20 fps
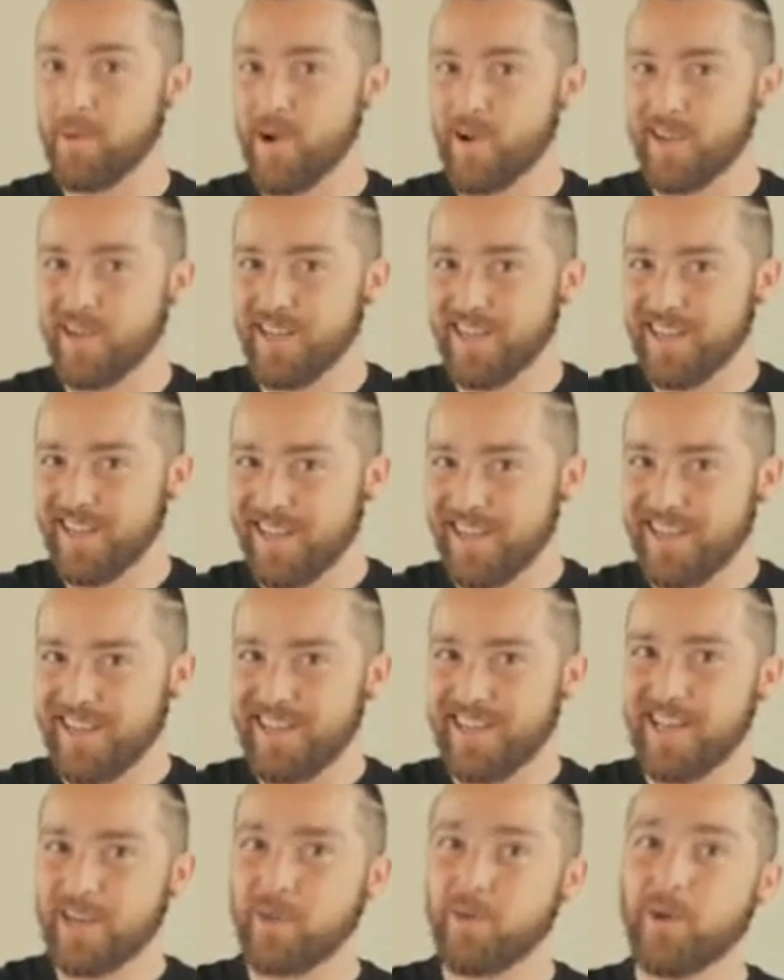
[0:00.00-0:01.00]
pocket,
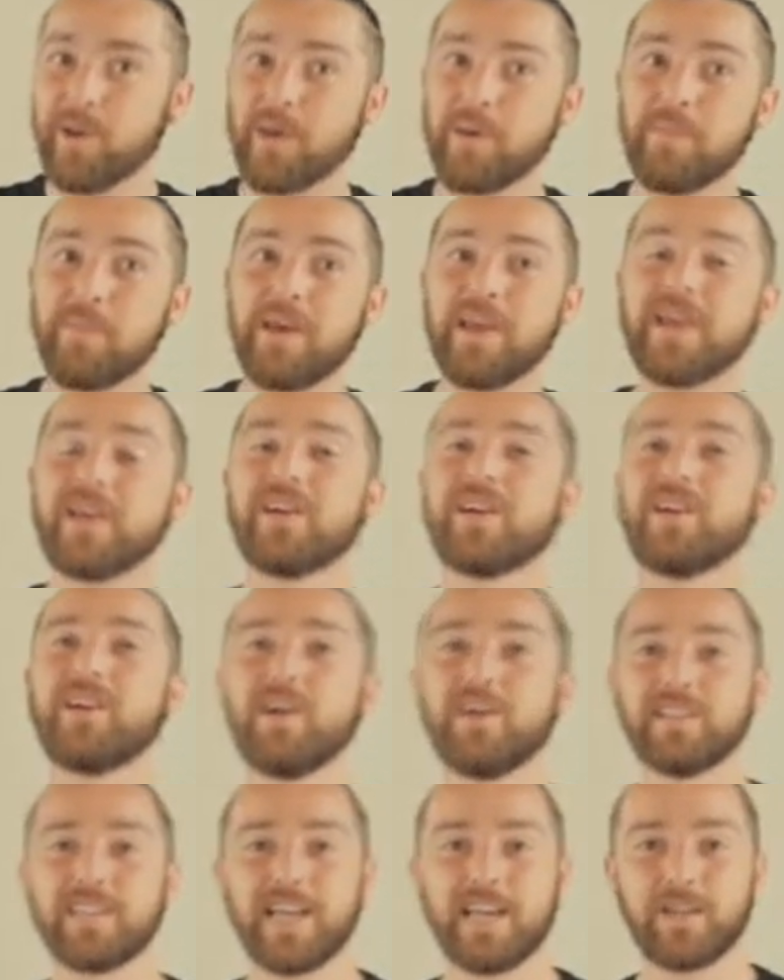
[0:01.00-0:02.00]
that coin can make
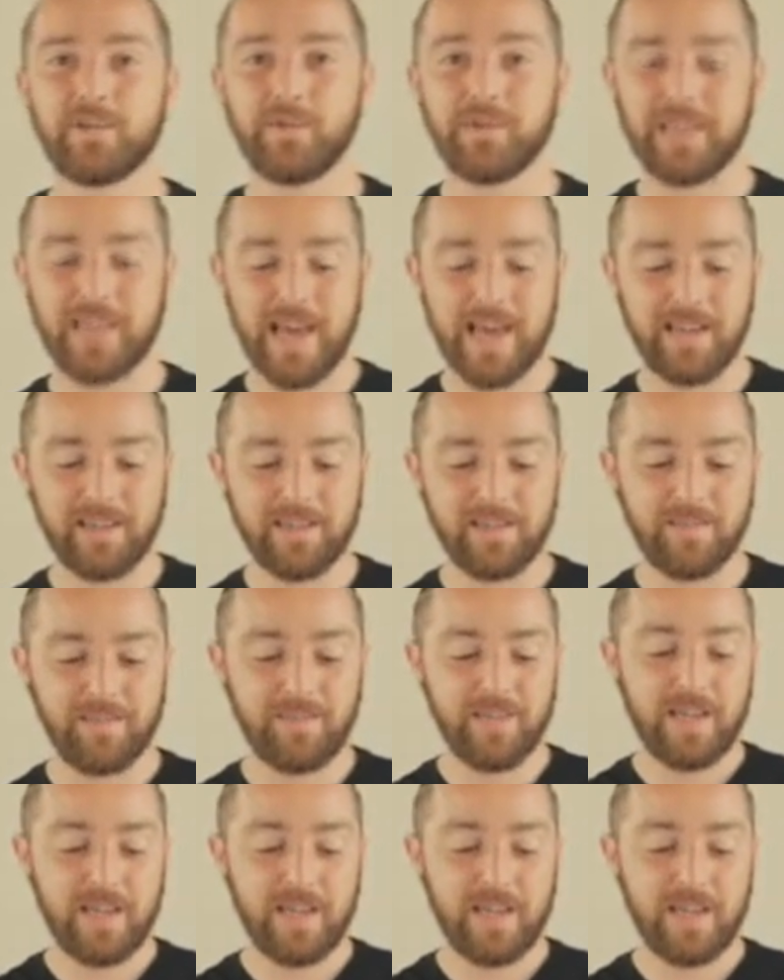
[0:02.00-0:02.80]
contact with that.